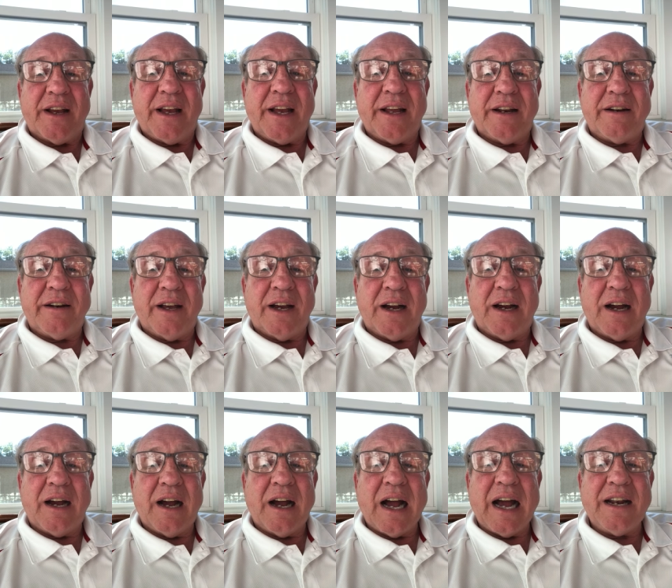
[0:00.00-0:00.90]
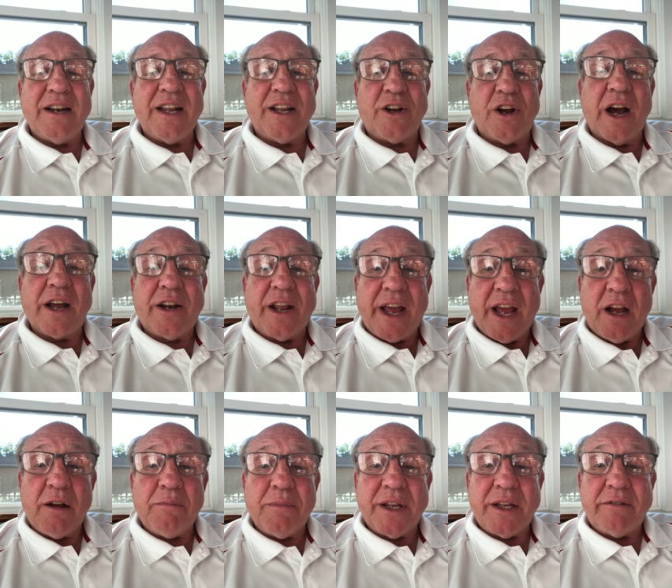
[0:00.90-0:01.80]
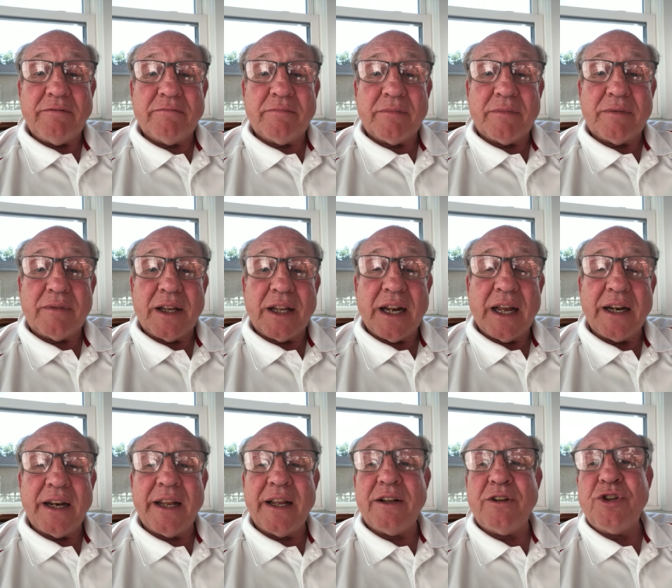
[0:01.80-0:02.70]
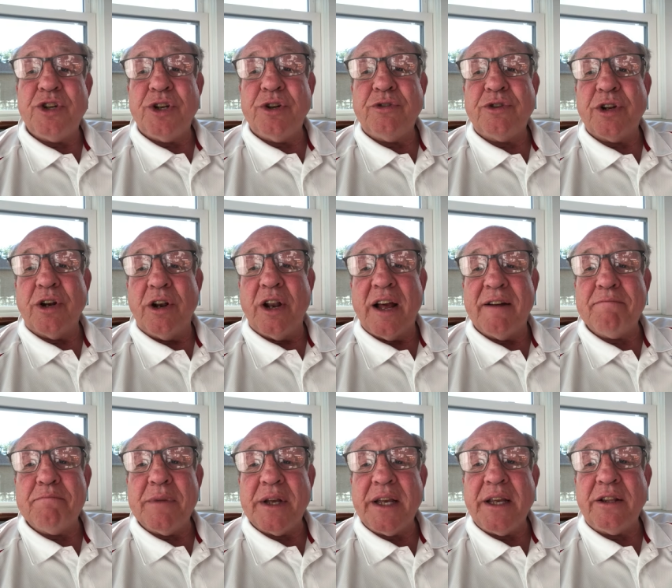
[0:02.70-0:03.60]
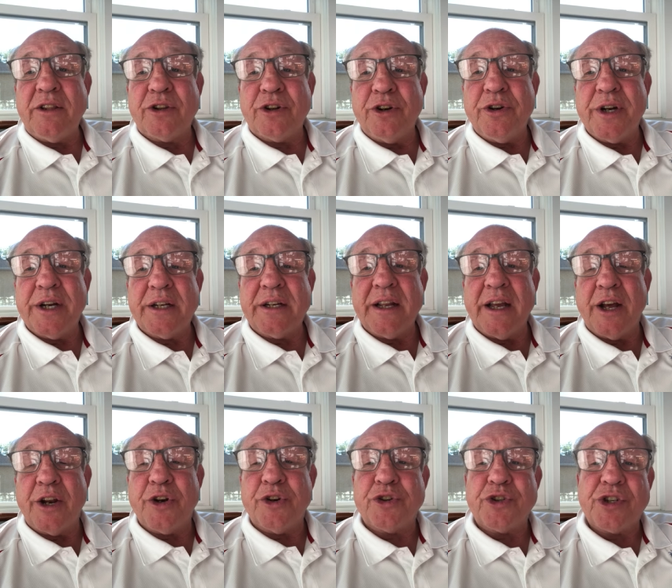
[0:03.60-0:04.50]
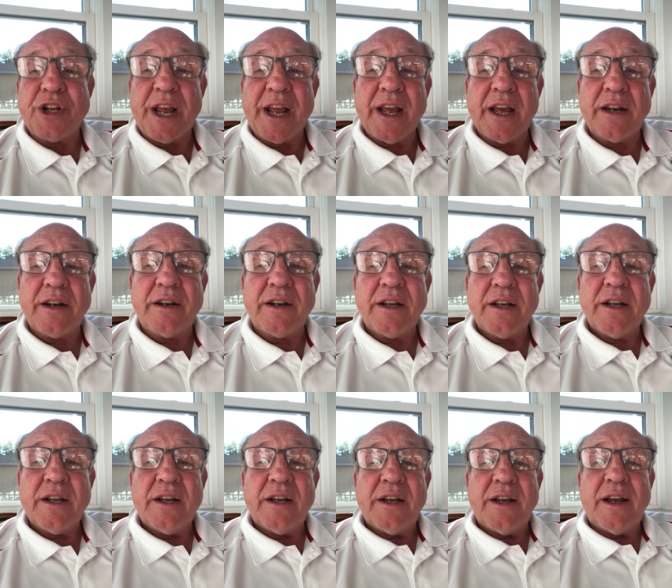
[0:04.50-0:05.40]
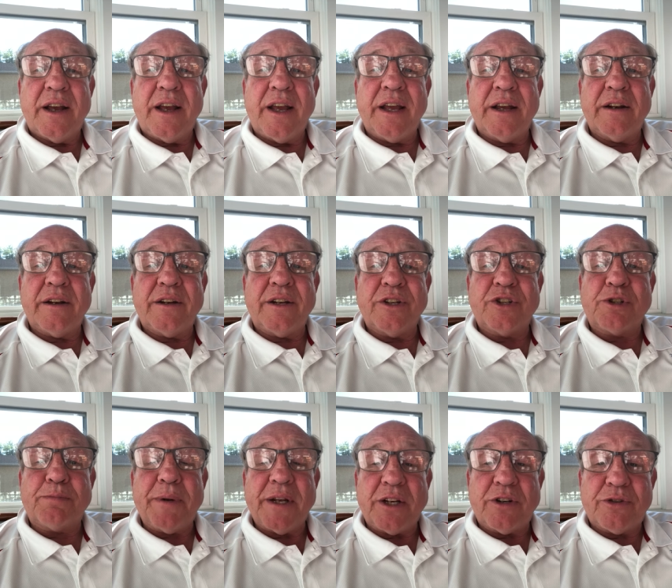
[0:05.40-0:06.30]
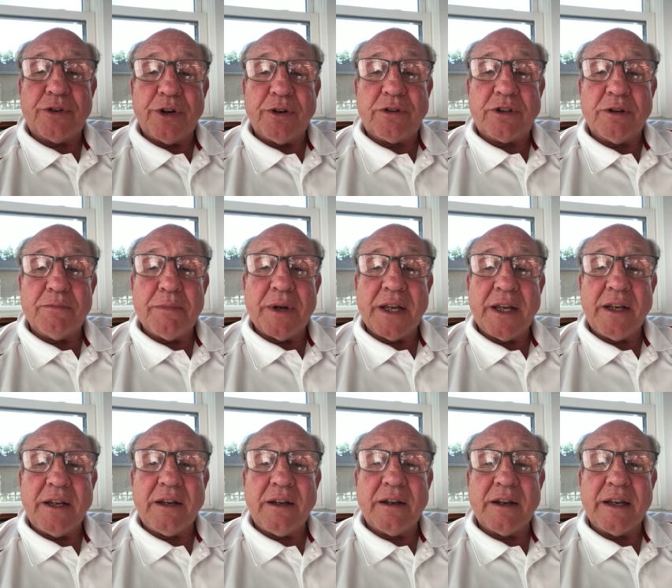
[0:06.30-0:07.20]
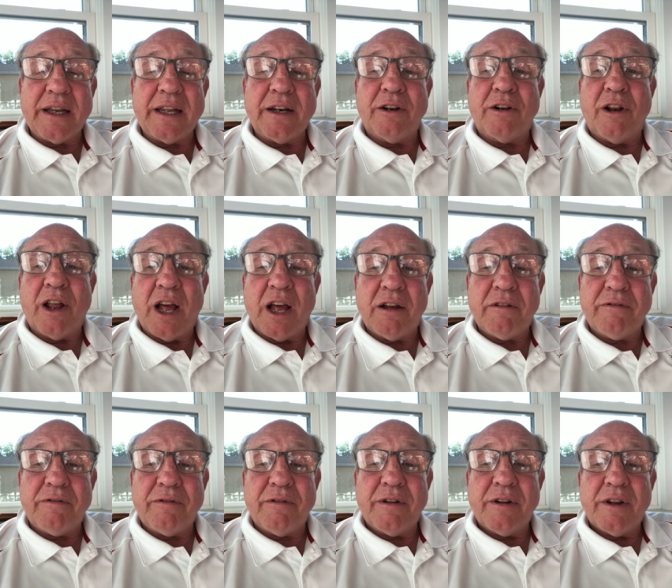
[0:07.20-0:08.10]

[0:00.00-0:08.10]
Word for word: And uh, I need God to help me. And I need you to love me through it, understand, and to speak truth to me in love.